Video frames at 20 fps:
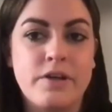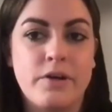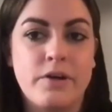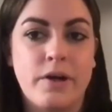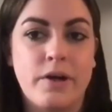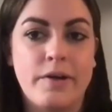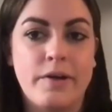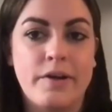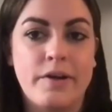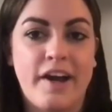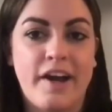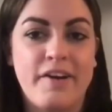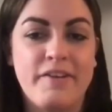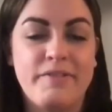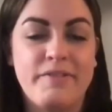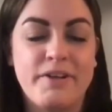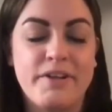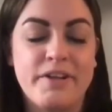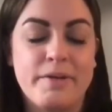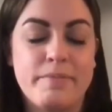No, I
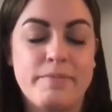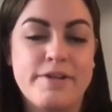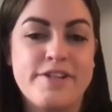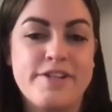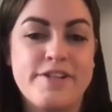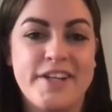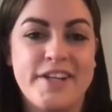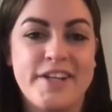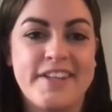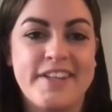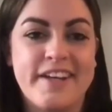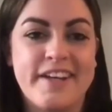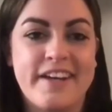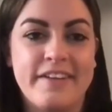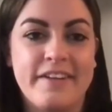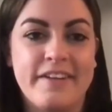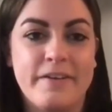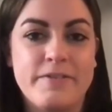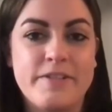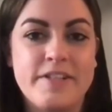really appreciate that.
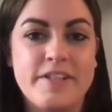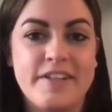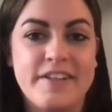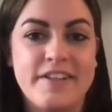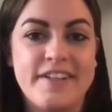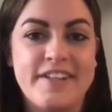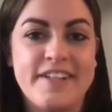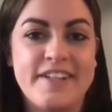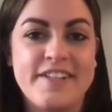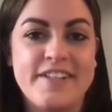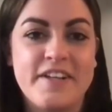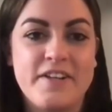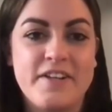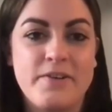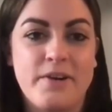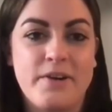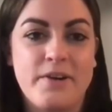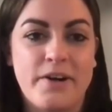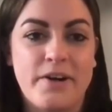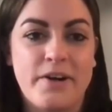I'd love to continue our